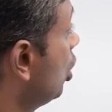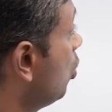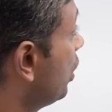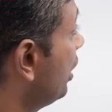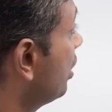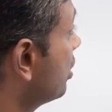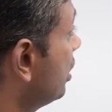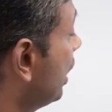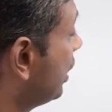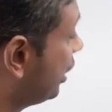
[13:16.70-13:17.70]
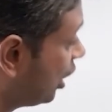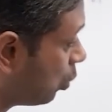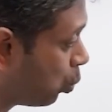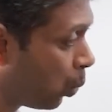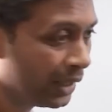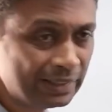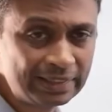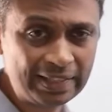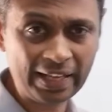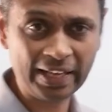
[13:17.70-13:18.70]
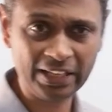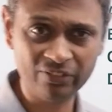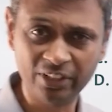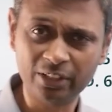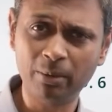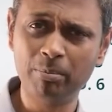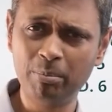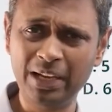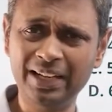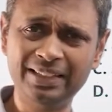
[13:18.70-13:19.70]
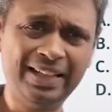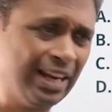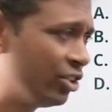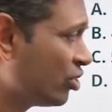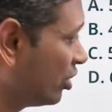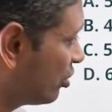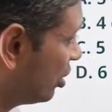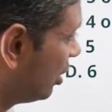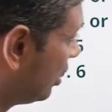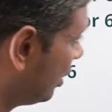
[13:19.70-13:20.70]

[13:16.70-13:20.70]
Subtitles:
who are interested in attending a 1-day event? Male dancers,